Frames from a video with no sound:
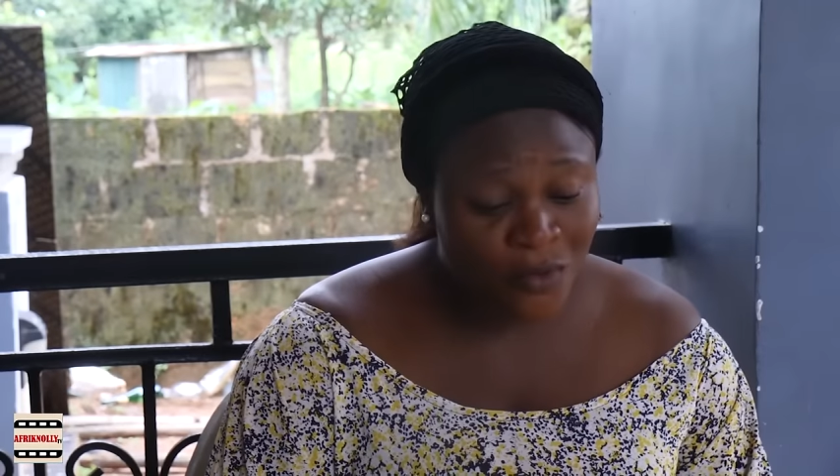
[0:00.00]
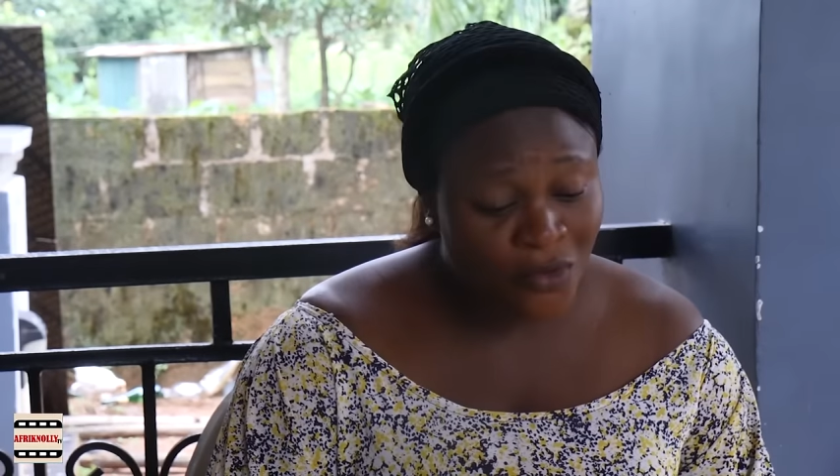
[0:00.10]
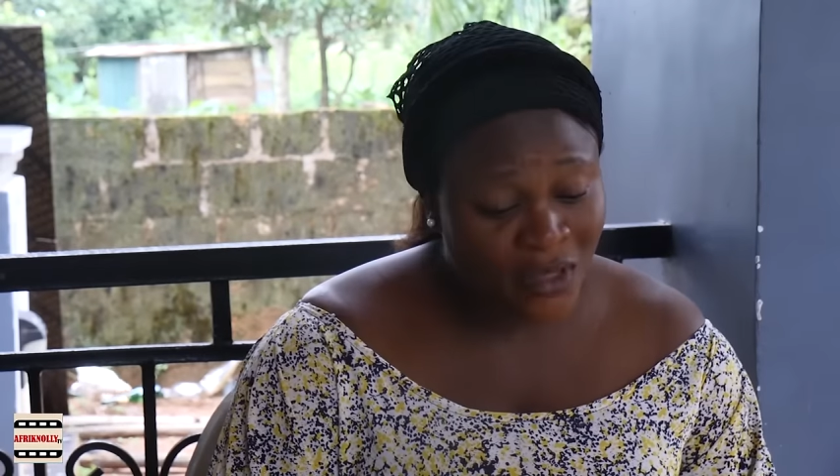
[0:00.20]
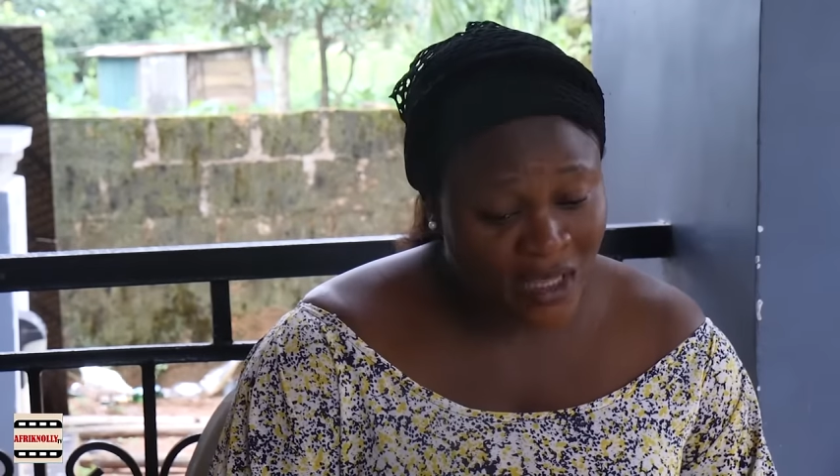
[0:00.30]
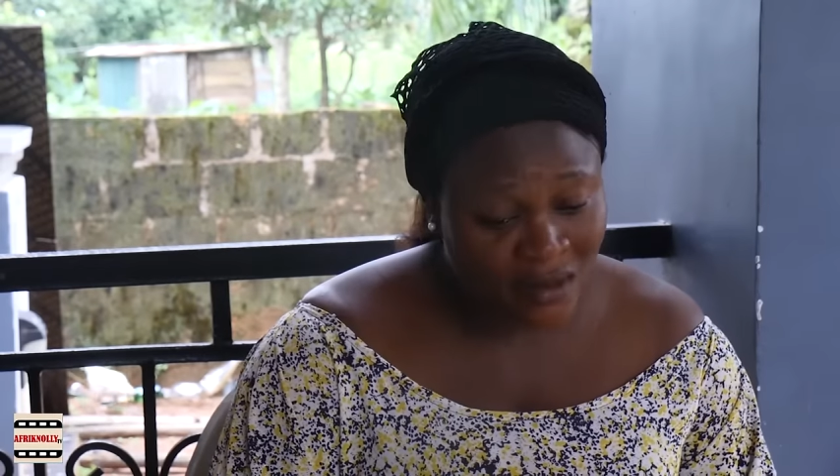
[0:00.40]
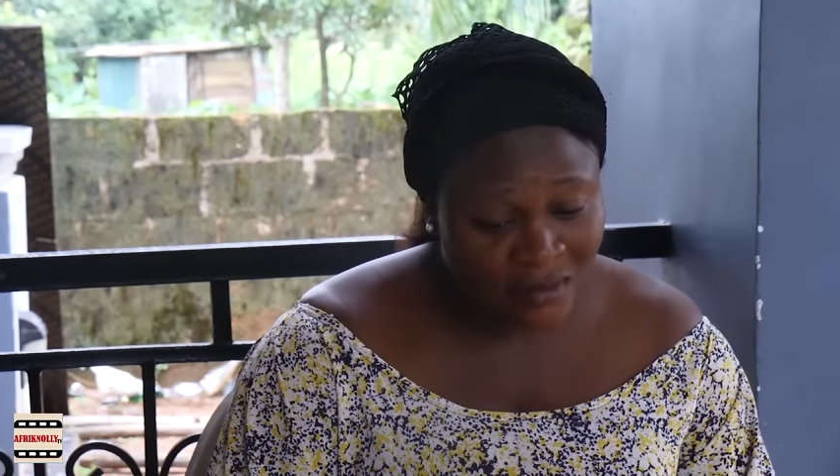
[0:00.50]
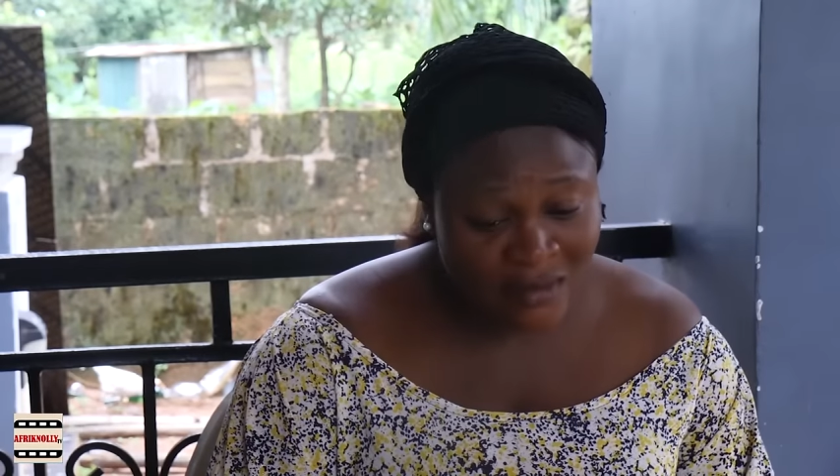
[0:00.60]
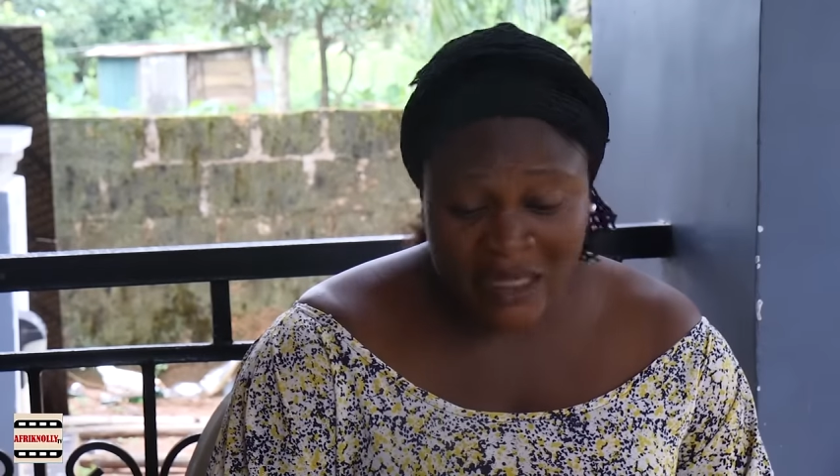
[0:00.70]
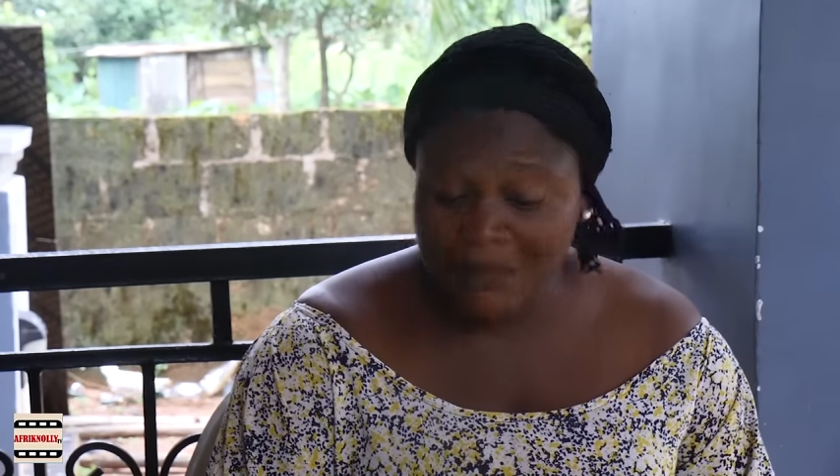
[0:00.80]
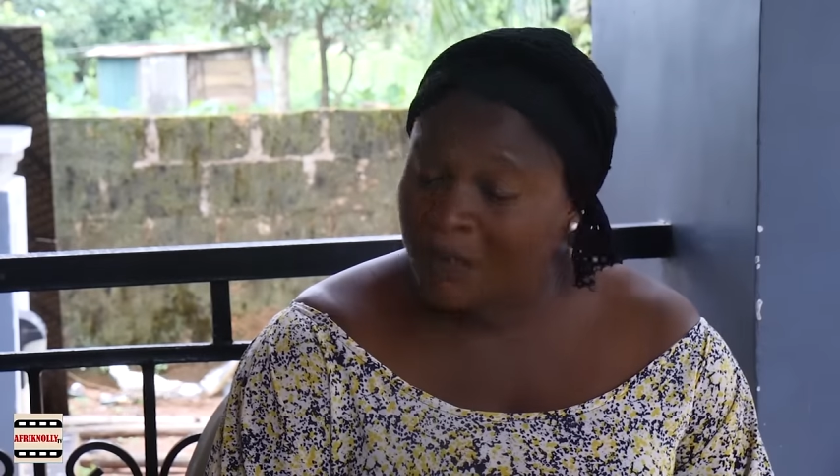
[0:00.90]
to be okay,
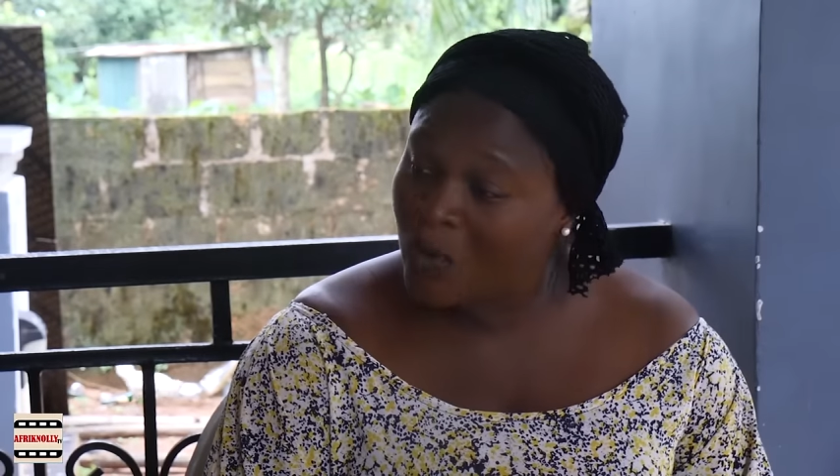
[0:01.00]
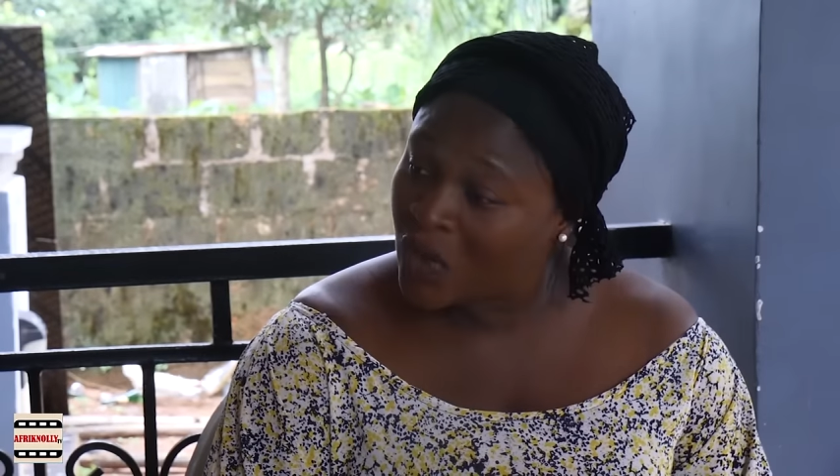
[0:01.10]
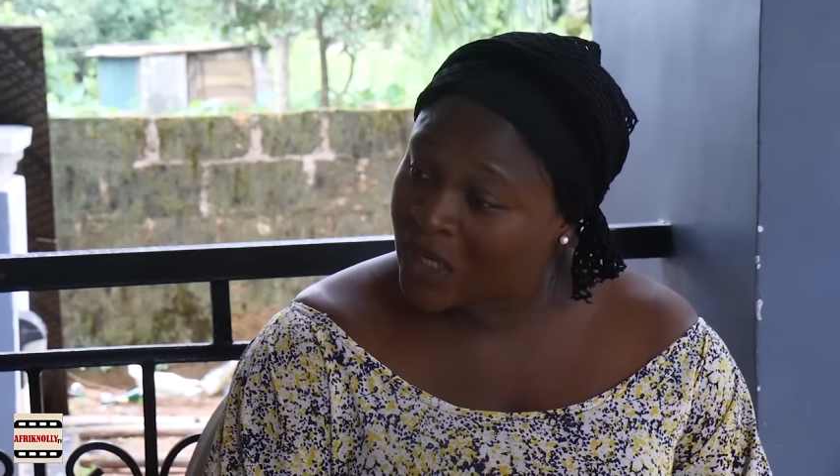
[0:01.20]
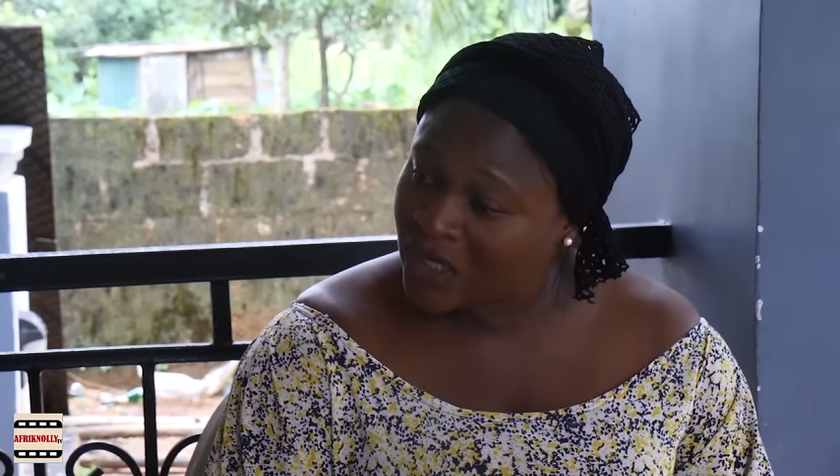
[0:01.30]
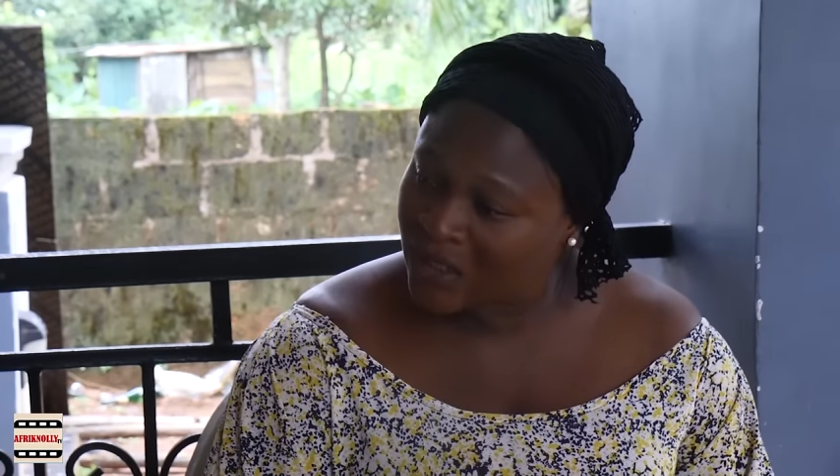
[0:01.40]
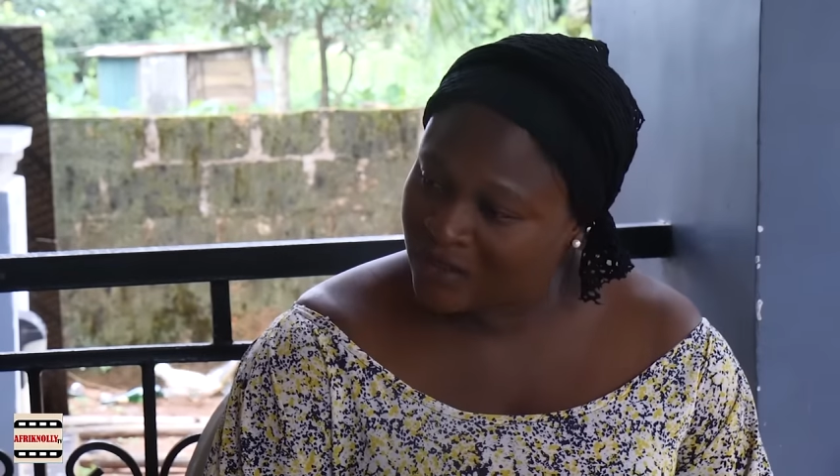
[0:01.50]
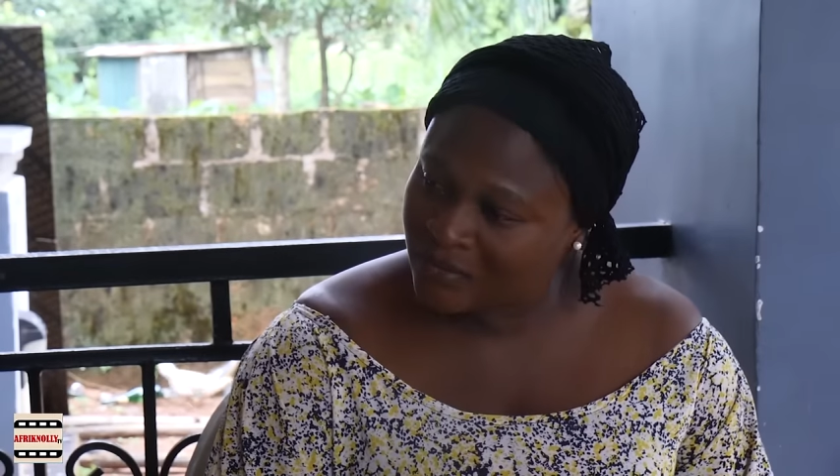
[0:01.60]
you're going to be okay.